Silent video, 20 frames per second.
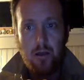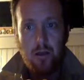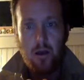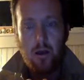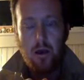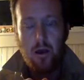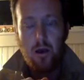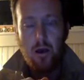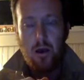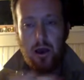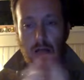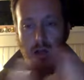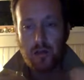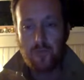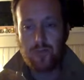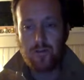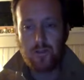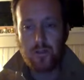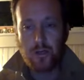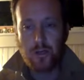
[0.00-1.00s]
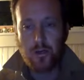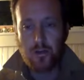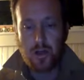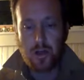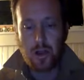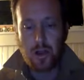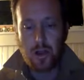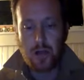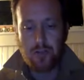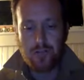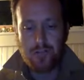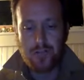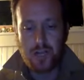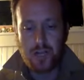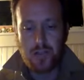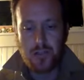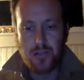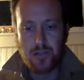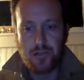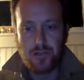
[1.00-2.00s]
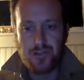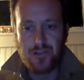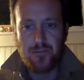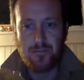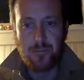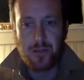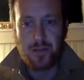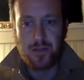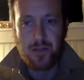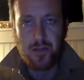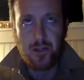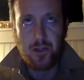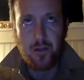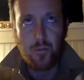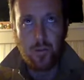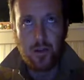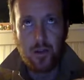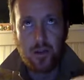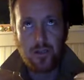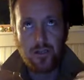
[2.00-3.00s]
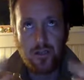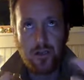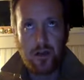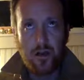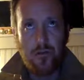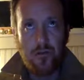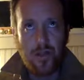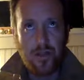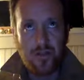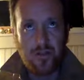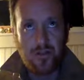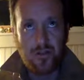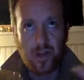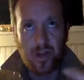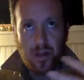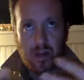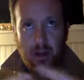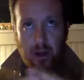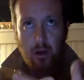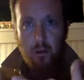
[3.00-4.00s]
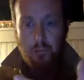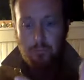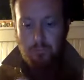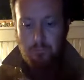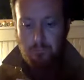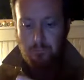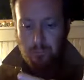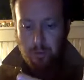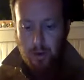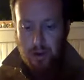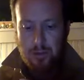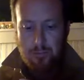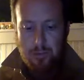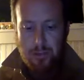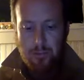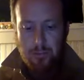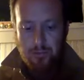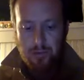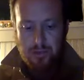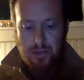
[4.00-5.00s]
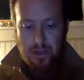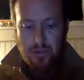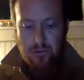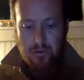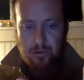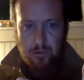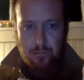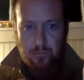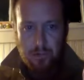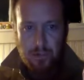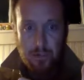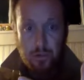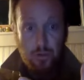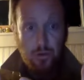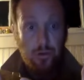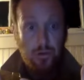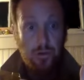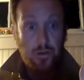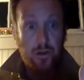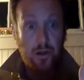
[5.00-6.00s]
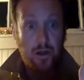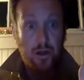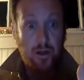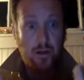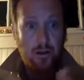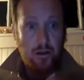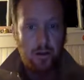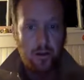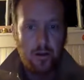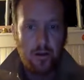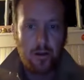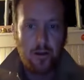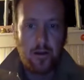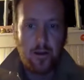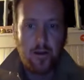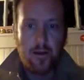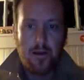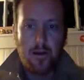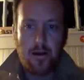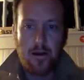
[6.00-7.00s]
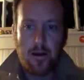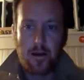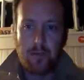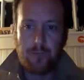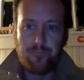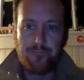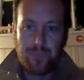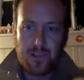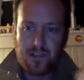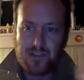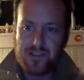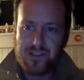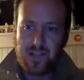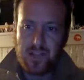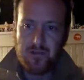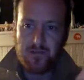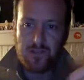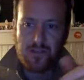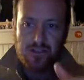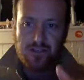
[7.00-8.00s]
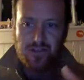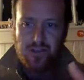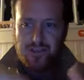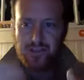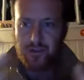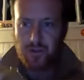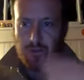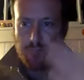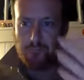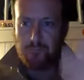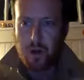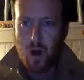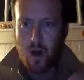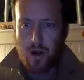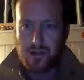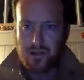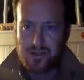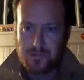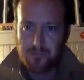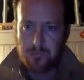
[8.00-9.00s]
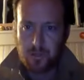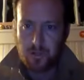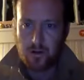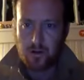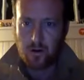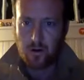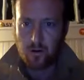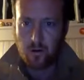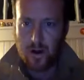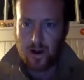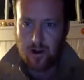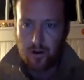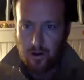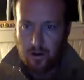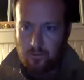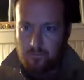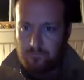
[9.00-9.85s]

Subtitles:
elephantjournal.com/submit. And we can share things that can help bring people together, be truly united, instead of just this sort of partisan political rancor.